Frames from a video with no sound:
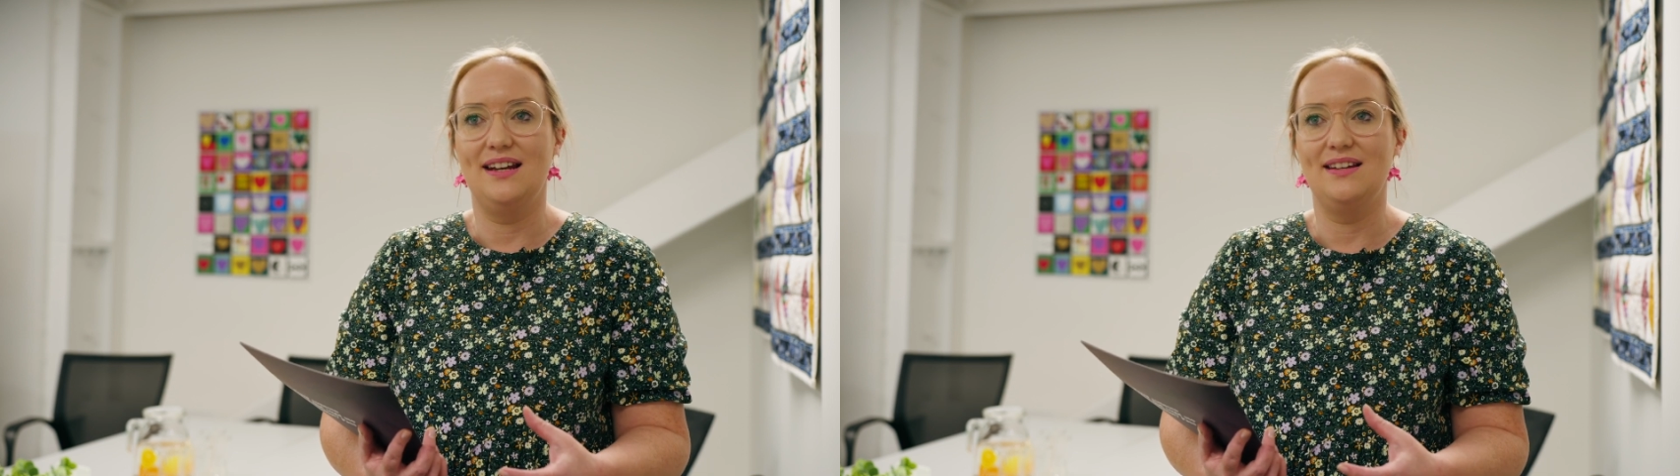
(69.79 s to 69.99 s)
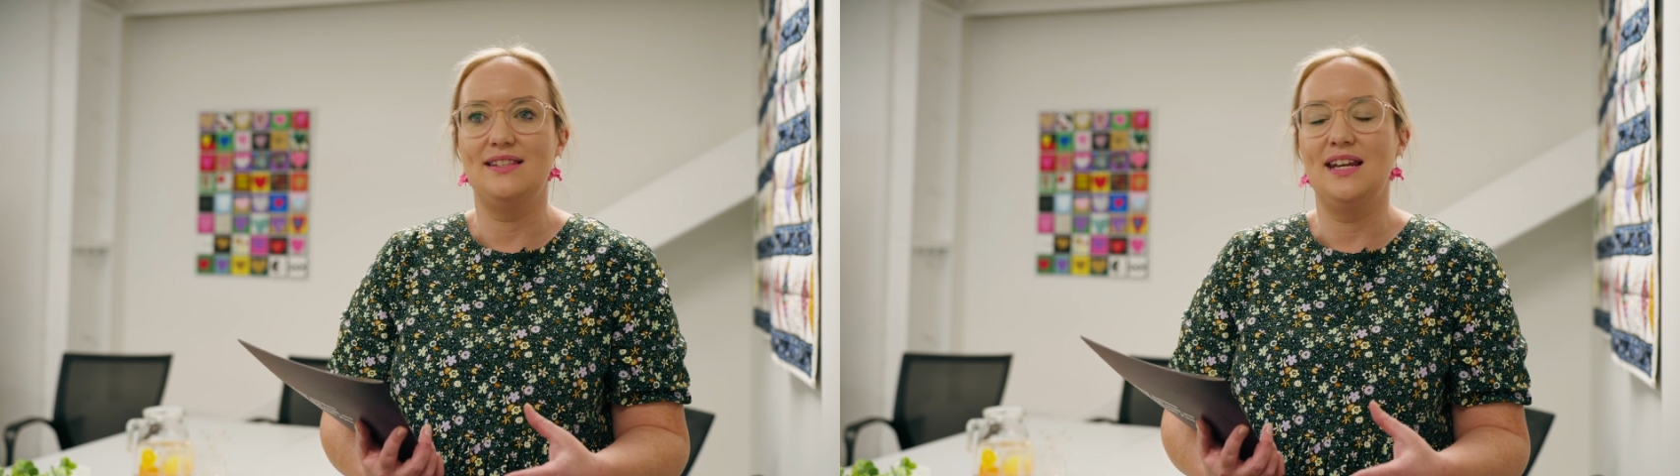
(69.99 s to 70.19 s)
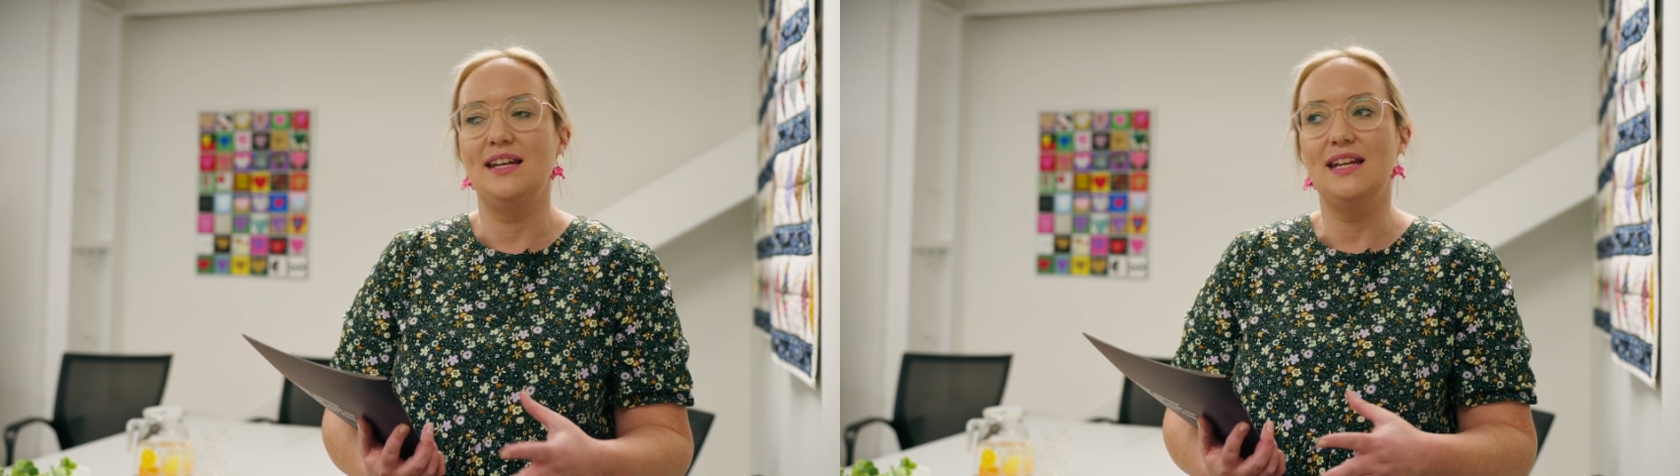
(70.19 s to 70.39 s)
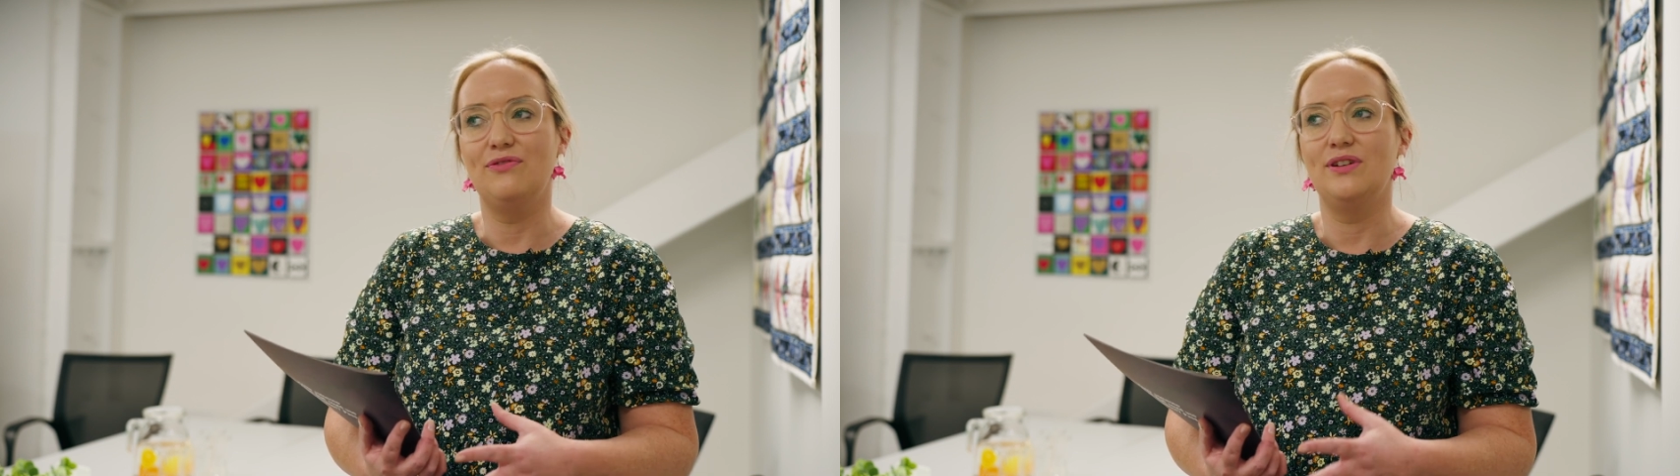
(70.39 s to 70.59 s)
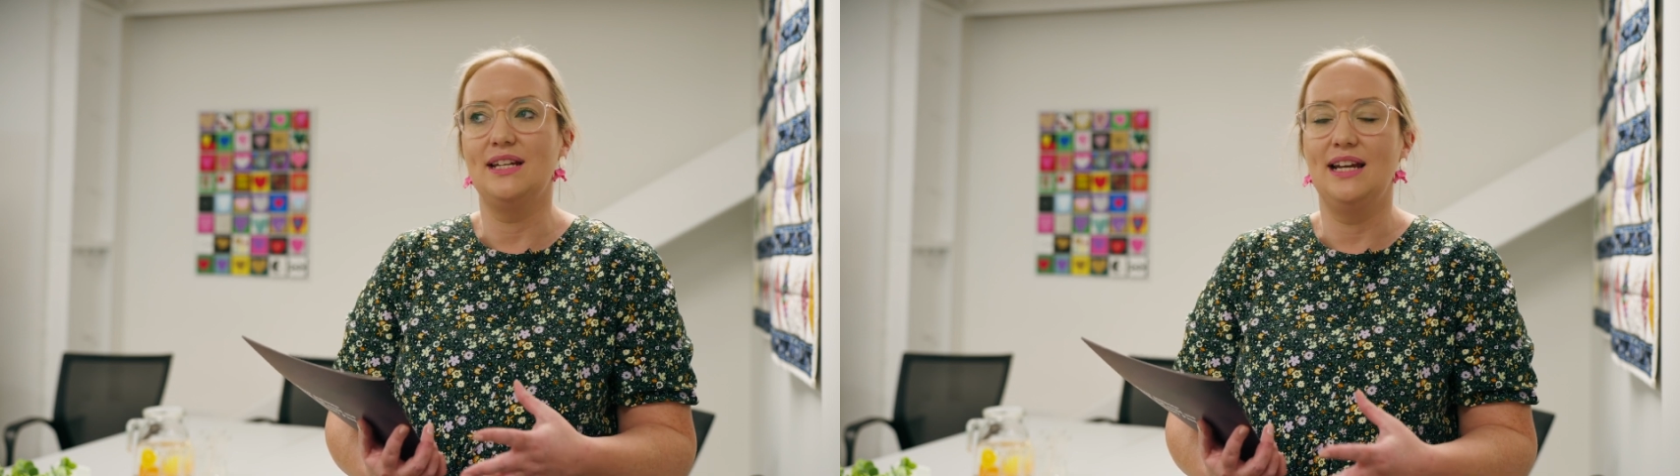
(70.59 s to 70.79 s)
understand
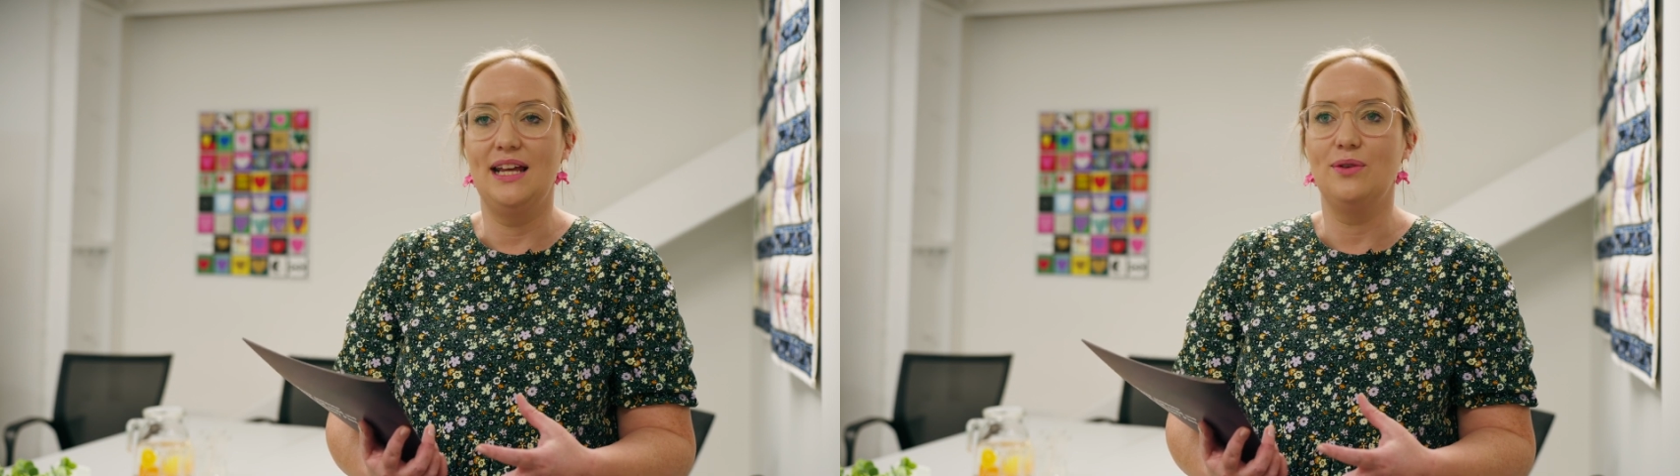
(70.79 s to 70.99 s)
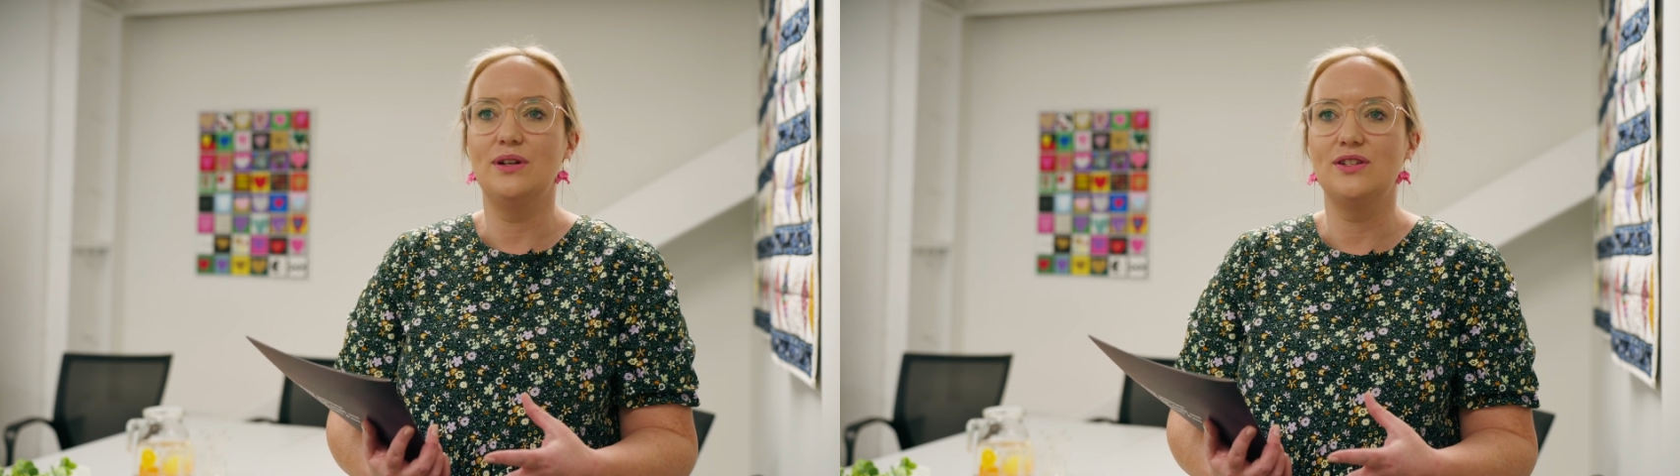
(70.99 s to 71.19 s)
everyday language,